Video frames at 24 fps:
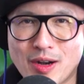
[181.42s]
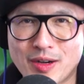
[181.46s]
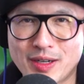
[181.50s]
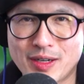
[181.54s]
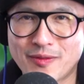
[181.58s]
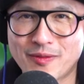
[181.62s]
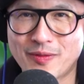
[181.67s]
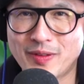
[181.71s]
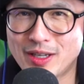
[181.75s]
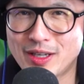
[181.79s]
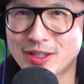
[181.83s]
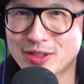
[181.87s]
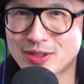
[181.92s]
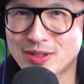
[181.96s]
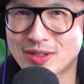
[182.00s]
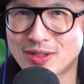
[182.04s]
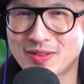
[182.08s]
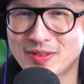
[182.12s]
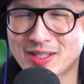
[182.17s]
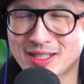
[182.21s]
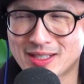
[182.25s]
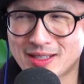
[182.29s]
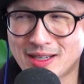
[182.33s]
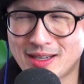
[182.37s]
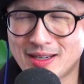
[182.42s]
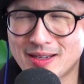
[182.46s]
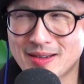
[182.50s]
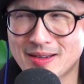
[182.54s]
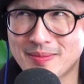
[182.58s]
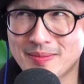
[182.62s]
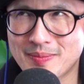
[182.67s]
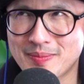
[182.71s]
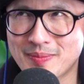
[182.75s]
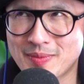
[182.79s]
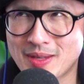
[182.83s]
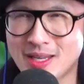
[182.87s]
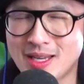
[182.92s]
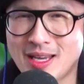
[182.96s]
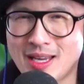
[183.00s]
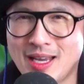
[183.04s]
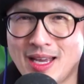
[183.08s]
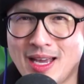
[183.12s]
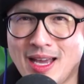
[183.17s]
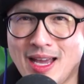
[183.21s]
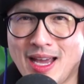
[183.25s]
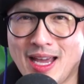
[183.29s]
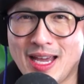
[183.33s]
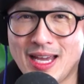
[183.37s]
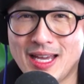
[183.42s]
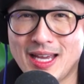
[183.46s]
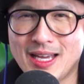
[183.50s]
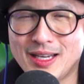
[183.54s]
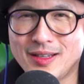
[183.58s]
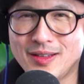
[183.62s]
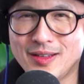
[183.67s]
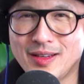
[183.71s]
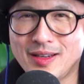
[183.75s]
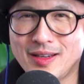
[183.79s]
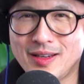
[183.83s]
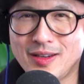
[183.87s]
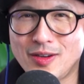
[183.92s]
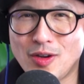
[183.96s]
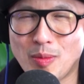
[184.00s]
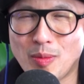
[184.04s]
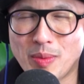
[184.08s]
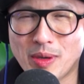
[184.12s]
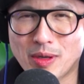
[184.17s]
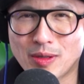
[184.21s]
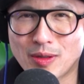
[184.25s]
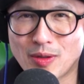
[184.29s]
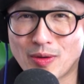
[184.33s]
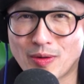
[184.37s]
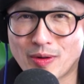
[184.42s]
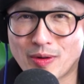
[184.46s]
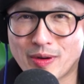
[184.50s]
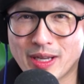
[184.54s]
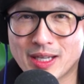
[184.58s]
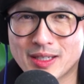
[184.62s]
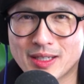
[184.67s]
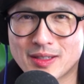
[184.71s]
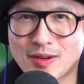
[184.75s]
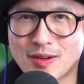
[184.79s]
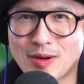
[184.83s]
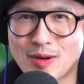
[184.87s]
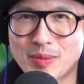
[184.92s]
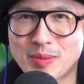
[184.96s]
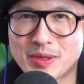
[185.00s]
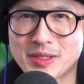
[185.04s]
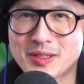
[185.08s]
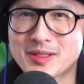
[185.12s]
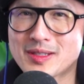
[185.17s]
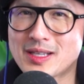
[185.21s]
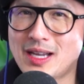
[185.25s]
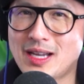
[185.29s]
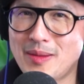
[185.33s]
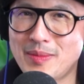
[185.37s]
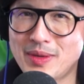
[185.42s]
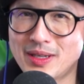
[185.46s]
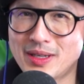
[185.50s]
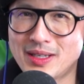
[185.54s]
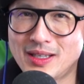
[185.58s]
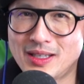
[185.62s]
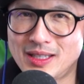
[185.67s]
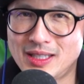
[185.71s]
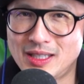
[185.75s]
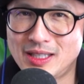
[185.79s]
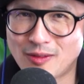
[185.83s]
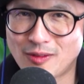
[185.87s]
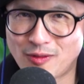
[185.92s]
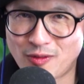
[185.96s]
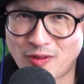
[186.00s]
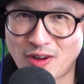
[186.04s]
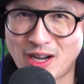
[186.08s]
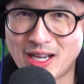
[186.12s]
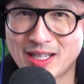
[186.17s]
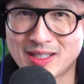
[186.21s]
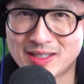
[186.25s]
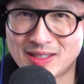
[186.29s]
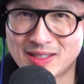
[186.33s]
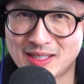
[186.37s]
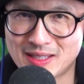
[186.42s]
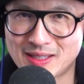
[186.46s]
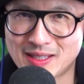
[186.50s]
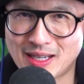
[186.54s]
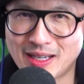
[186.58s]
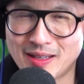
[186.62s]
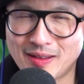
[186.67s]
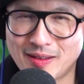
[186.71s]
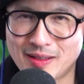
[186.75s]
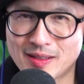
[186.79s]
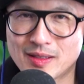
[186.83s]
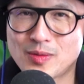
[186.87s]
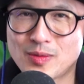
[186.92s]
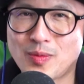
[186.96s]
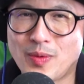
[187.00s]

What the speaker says: definition of design. And Nobel laureate Herbert Simon defines design this